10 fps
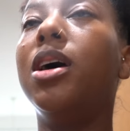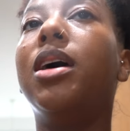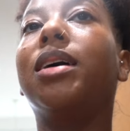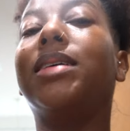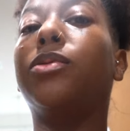
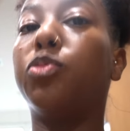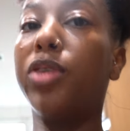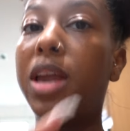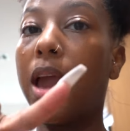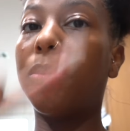because I was
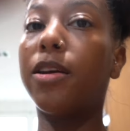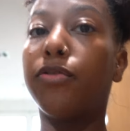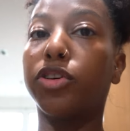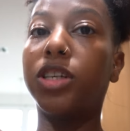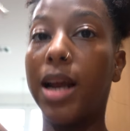pre-gaming
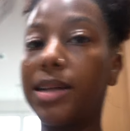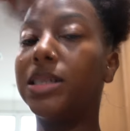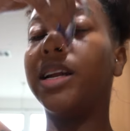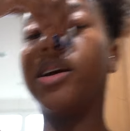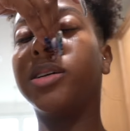for tonight's dinner.